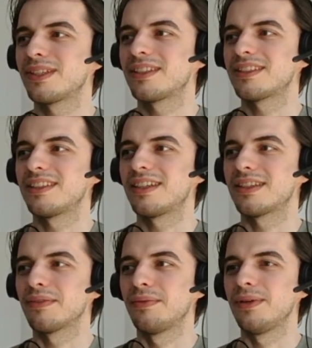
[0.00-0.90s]

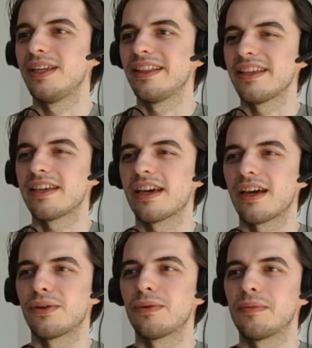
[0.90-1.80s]
not really
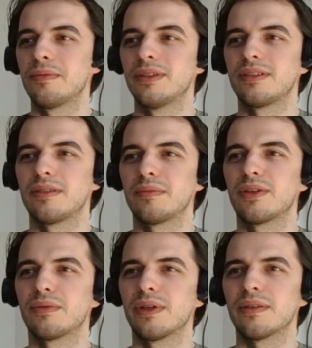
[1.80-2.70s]
how
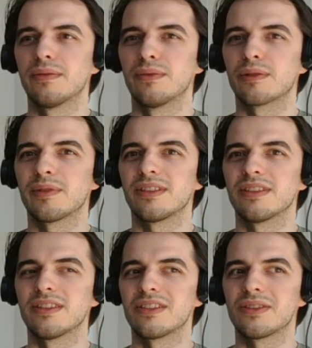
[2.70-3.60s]
modern
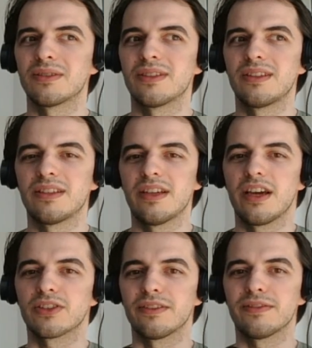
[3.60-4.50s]
workplaces
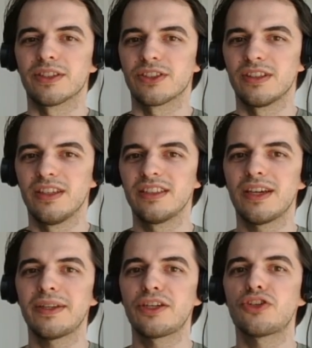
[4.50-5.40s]
actually function. It's
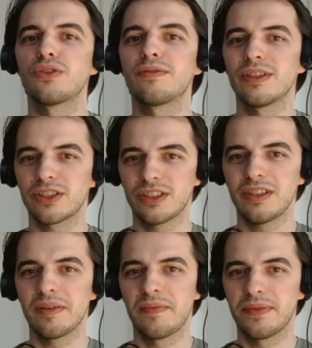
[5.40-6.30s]
how they should function,
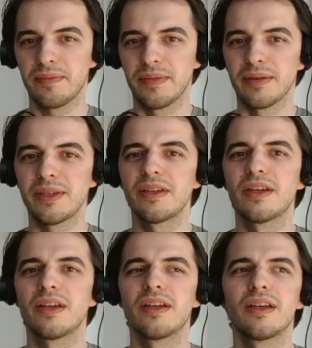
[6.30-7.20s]
maybe,
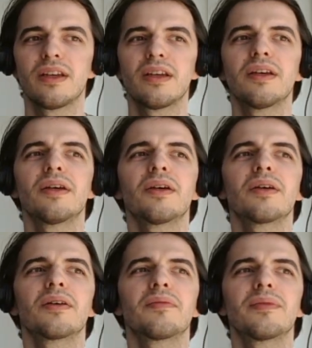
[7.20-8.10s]

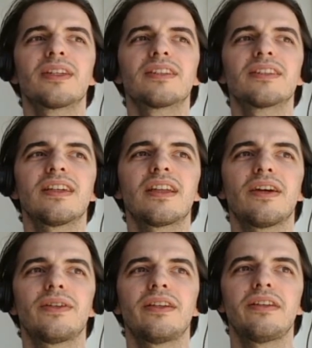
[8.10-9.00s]
but it's
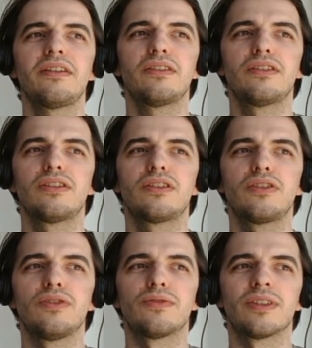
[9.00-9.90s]
how they
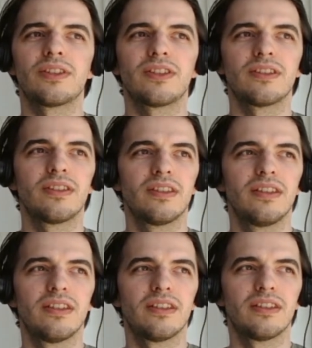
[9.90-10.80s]
do function.
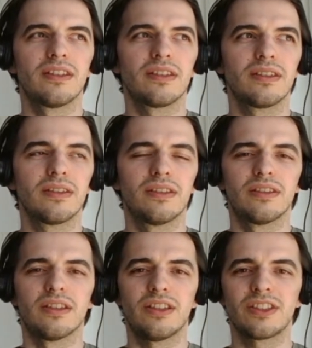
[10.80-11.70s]
And
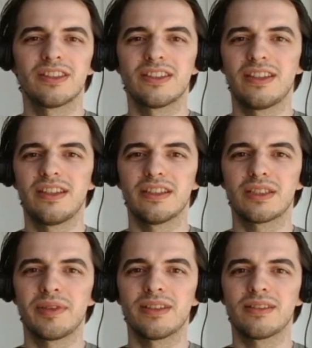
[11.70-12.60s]
Hodgkinson has
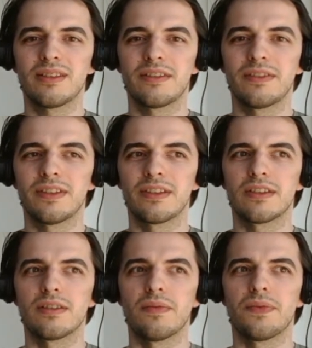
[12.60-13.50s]
spent a lot of his
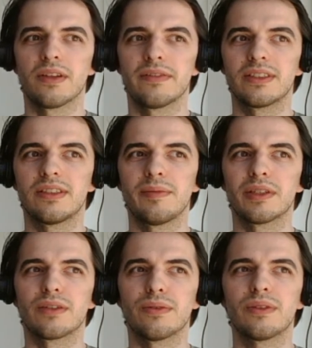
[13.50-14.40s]
time
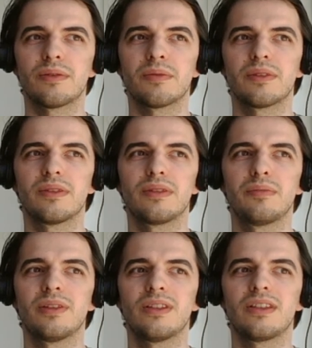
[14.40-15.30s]
and career
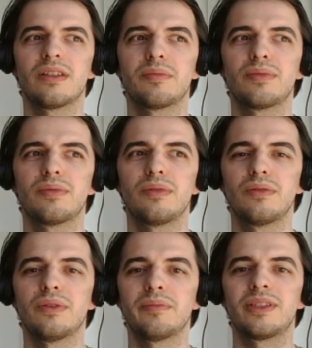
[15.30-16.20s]
building up
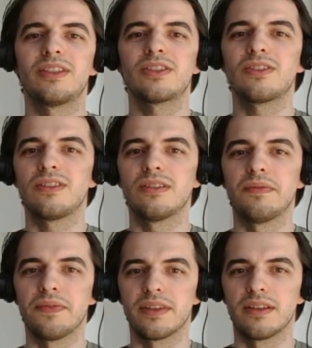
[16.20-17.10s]
one potential
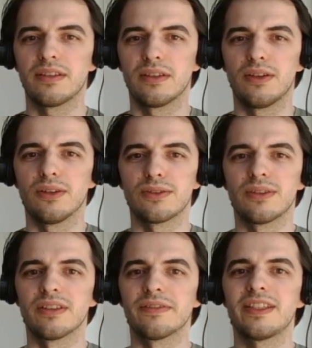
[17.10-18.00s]

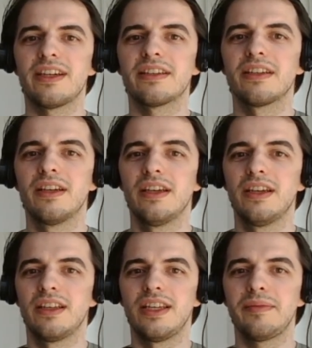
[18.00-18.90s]
alternative to that,
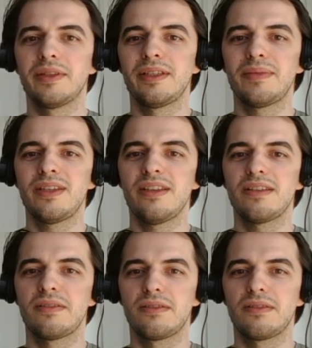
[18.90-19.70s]
namely being